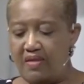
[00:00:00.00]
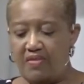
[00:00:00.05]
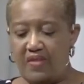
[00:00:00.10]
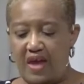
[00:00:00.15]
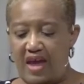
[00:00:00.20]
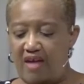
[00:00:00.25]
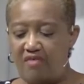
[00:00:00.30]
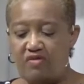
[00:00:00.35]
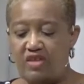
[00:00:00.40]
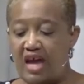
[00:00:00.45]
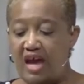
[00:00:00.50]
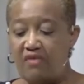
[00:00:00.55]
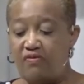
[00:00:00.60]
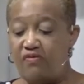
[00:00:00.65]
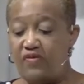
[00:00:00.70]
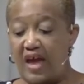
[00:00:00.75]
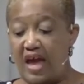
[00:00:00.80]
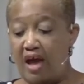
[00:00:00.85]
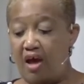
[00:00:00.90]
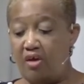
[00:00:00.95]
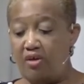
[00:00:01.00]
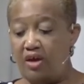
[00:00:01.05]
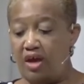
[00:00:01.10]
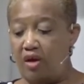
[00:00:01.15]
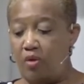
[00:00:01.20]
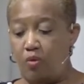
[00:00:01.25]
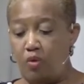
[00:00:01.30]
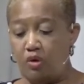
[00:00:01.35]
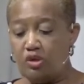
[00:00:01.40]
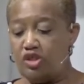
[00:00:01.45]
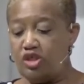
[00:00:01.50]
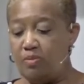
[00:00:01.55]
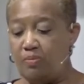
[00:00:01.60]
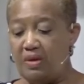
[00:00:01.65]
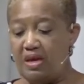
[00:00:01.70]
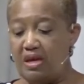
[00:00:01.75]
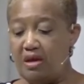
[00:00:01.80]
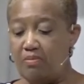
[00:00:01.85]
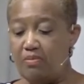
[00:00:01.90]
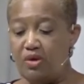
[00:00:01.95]
They have not found a
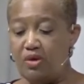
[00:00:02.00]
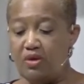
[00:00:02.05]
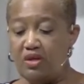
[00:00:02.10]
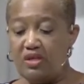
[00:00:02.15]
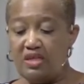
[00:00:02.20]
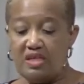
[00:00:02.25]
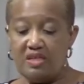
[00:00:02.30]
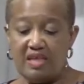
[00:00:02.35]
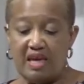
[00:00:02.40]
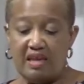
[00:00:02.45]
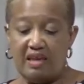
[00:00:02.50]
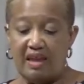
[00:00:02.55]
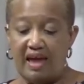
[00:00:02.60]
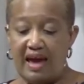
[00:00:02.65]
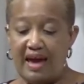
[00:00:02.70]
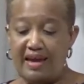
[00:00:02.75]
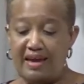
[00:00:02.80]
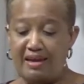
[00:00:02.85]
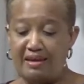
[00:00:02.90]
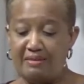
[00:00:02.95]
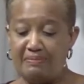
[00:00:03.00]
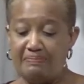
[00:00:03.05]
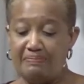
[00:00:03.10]
worshiping community they like.